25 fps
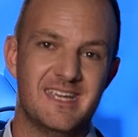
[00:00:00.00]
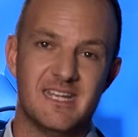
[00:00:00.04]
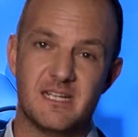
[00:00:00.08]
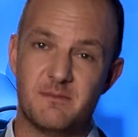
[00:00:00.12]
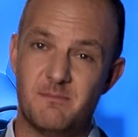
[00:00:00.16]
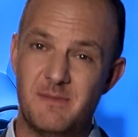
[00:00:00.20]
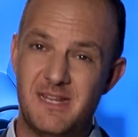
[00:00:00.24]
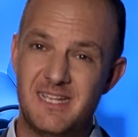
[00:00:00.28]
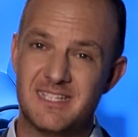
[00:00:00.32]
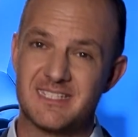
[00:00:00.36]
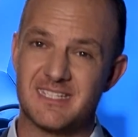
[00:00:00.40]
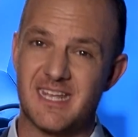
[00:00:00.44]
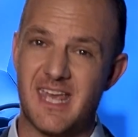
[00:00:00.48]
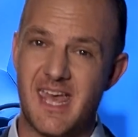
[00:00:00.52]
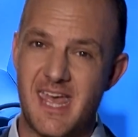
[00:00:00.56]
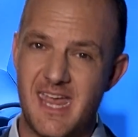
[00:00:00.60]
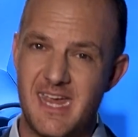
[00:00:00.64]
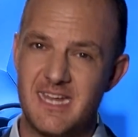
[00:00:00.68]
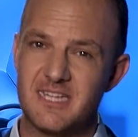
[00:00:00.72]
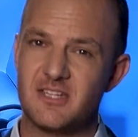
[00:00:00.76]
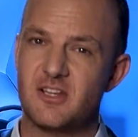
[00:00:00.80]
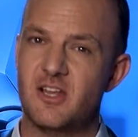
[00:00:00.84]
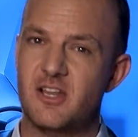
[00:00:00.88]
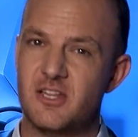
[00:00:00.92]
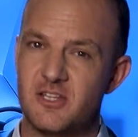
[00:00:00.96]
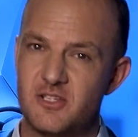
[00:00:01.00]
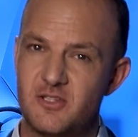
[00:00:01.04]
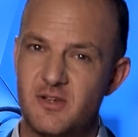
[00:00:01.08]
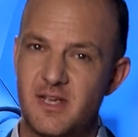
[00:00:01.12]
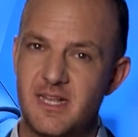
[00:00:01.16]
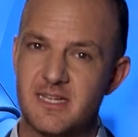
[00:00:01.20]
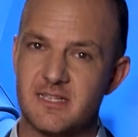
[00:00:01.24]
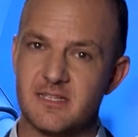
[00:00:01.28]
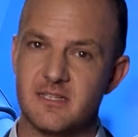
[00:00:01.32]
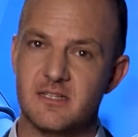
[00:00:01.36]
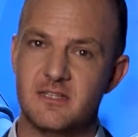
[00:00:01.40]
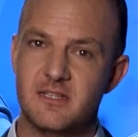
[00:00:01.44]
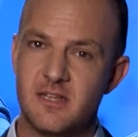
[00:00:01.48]
it means
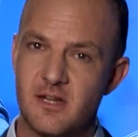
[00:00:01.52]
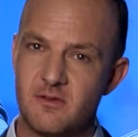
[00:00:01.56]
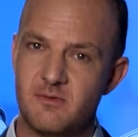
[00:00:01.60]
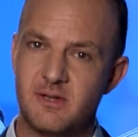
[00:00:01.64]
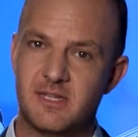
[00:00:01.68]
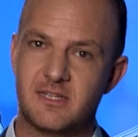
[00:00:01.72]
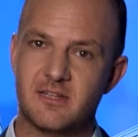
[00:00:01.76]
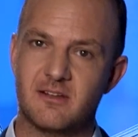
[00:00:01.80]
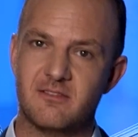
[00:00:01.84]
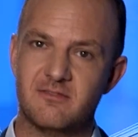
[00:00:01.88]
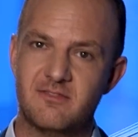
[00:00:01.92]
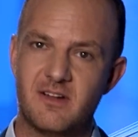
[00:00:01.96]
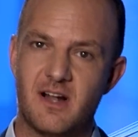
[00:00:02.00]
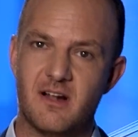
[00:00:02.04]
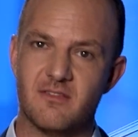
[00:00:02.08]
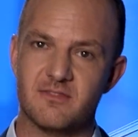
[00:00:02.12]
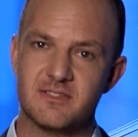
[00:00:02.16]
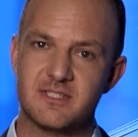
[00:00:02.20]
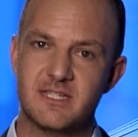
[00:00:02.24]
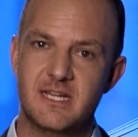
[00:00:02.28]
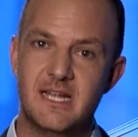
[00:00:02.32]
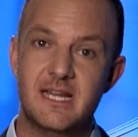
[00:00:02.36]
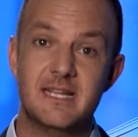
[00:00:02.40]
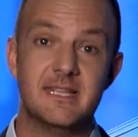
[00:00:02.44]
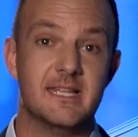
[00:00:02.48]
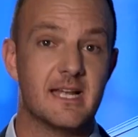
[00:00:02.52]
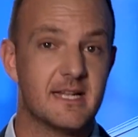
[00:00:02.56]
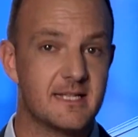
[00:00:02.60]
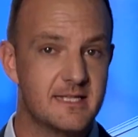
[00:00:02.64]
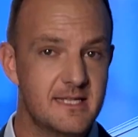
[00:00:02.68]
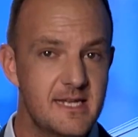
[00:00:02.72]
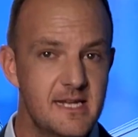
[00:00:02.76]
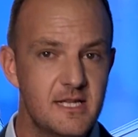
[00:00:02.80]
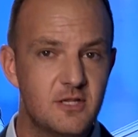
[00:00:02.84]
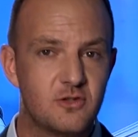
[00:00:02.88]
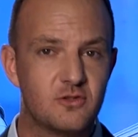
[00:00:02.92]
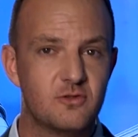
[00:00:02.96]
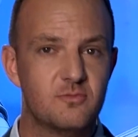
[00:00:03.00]
800 non-return valves that
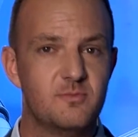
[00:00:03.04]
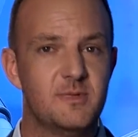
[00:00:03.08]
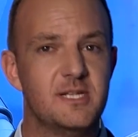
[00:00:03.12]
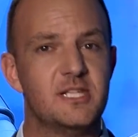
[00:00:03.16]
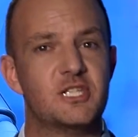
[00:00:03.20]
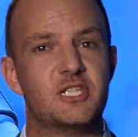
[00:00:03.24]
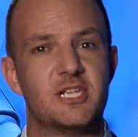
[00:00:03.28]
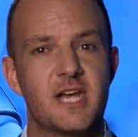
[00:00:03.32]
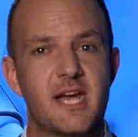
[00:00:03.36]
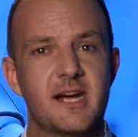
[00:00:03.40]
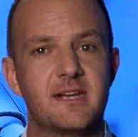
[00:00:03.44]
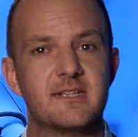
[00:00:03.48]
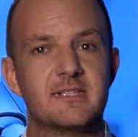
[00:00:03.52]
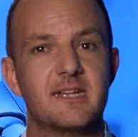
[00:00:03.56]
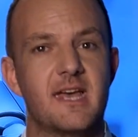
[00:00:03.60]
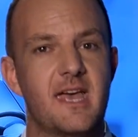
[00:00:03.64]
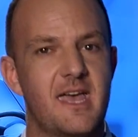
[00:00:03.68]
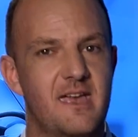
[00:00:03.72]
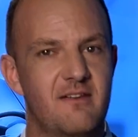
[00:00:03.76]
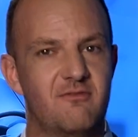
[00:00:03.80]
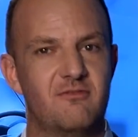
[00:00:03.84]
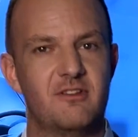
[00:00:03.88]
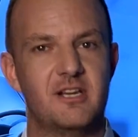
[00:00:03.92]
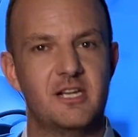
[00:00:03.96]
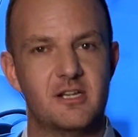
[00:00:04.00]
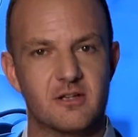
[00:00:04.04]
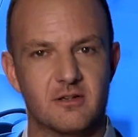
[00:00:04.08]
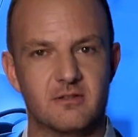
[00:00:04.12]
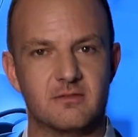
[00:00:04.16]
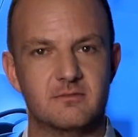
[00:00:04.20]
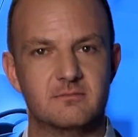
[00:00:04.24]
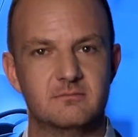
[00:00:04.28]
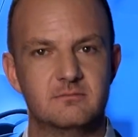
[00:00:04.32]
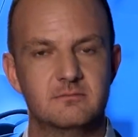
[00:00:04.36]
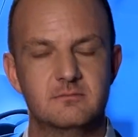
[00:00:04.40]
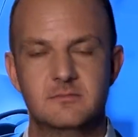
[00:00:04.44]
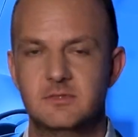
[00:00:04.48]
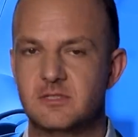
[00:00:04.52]
need to be checked every year.
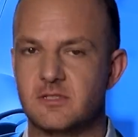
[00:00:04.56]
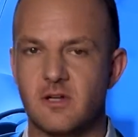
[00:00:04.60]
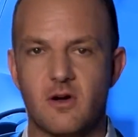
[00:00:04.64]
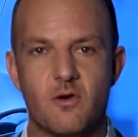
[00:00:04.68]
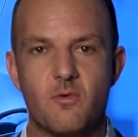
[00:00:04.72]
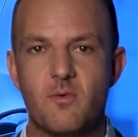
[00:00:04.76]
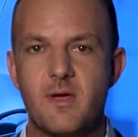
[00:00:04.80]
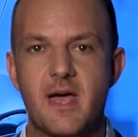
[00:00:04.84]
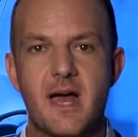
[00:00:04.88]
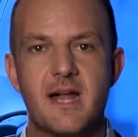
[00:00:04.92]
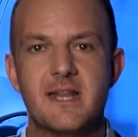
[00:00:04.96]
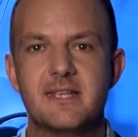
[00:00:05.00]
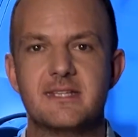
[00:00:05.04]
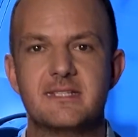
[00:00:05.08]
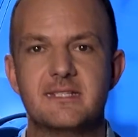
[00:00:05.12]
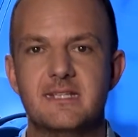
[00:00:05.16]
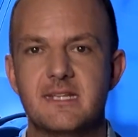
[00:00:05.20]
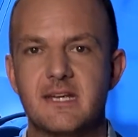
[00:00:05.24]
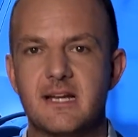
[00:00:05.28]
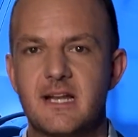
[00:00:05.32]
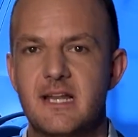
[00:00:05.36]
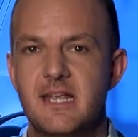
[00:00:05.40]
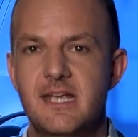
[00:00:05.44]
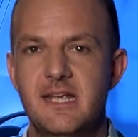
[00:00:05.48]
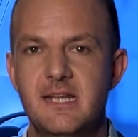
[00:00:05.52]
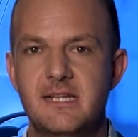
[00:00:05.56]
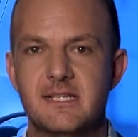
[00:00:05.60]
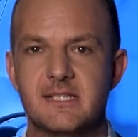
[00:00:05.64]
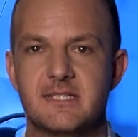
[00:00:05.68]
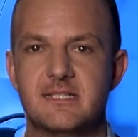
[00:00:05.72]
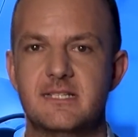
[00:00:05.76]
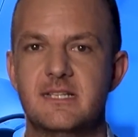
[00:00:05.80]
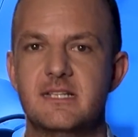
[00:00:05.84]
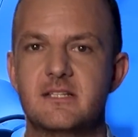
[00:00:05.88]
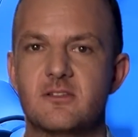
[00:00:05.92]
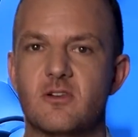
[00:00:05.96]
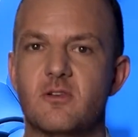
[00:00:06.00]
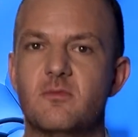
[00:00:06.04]
So realistically,
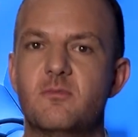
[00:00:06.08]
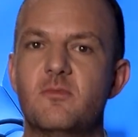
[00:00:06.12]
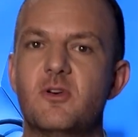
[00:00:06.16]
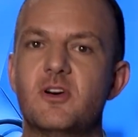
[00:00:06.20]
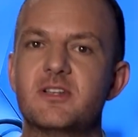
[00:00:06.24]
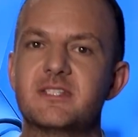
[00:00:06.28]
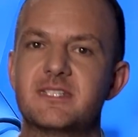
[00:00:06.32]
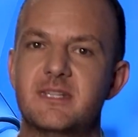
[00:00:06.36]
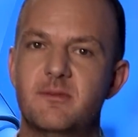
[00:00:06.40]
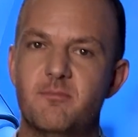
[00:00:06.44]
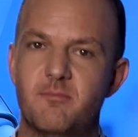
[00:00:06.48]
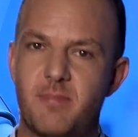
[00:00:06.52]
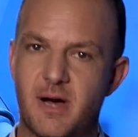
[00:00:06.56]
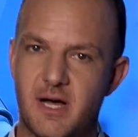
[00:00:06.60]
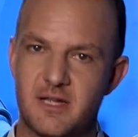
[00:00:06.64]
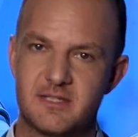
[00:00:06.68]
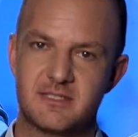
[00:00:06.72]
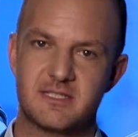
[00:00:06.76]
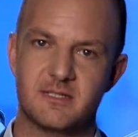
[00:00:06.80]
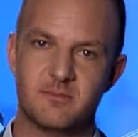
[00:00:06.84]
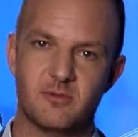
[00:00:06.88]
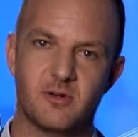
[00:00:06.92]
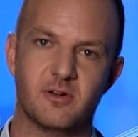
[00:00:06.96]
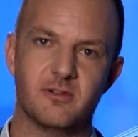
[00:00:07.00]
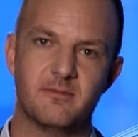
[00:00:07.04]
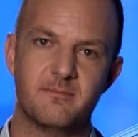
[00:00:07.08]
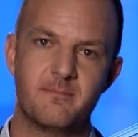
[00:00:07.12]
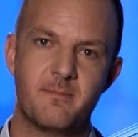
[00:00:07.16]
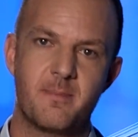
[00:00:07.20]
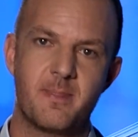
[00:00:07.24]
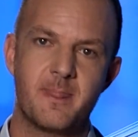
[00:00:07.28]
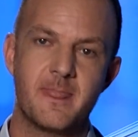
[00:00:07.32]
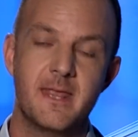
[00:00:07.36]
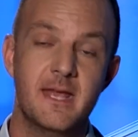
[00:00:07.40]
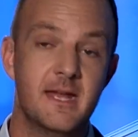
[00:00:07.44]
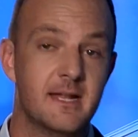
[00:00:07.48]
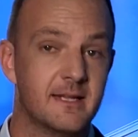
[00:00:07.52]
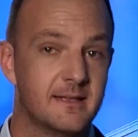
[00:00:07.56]
this is almost impossible.
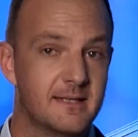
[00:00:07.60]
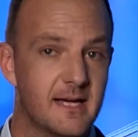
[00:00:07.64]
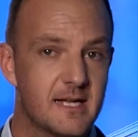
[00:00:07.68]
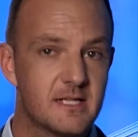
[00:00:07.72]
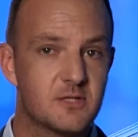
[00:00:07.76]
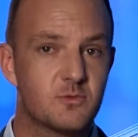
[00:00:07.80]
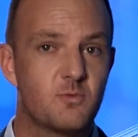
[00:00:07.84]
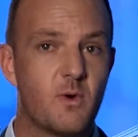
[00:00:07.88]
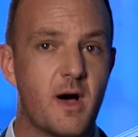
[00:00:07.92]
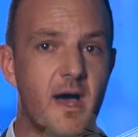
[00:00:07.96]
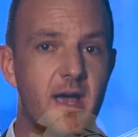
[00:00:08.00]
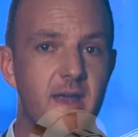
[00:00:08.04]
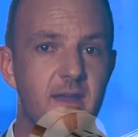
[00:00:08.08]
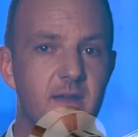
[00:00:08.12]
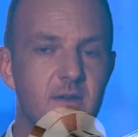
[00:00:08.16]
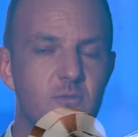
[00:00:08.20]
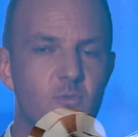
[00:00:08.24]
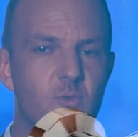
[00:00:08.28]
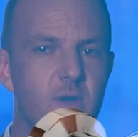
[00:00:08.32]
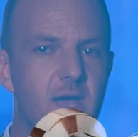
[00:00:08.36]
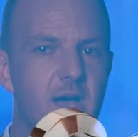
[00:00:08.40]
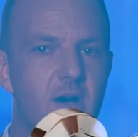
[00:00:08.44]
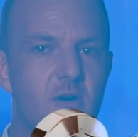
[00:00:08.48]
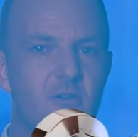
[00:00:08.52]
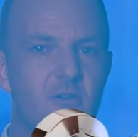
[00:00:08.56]
That's why we are